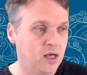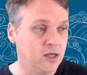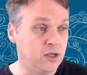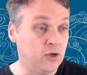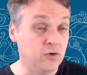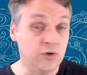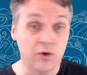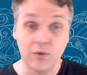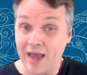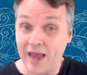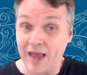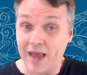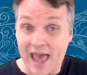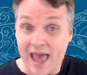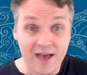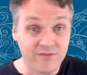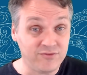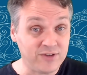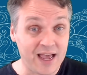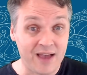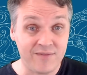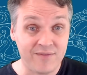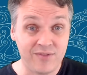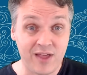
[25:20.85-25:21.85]
You don't have
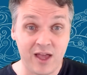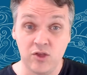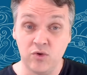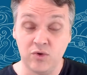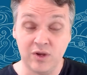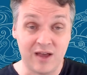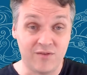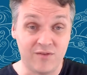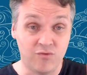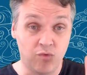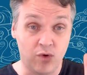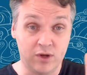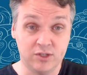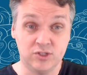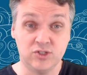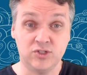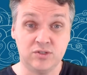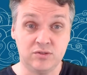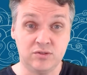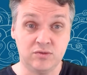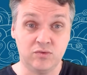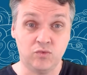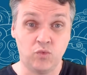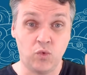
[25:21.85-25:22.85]
to have that. You can have
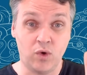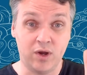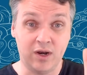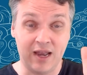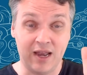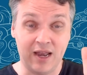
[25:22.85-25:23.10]
one